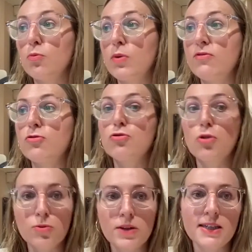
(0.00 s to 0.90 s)
We've
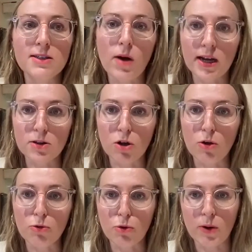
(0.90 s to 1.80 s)
grown this quite a
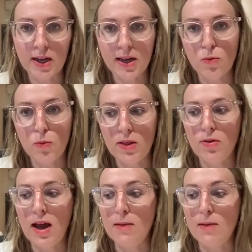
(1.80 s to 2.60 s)
lot through working with